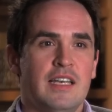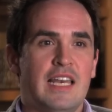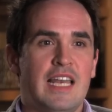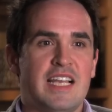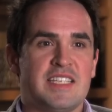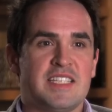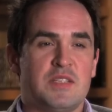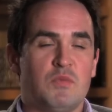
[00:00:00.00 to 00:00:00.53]

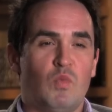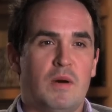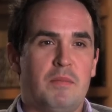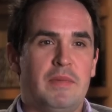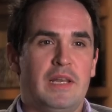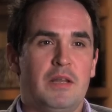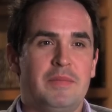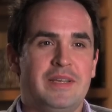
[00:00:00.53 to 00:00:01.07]
less than
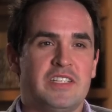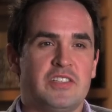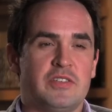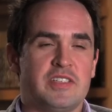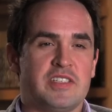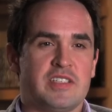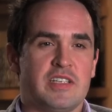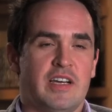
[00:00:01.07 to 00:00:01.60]
one
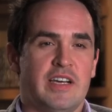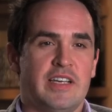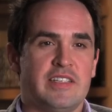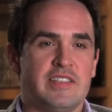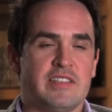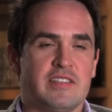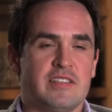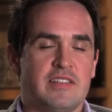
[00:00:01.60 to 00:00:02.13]
millimeter in
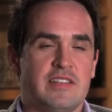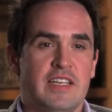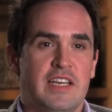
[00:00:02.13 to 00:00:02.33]
size.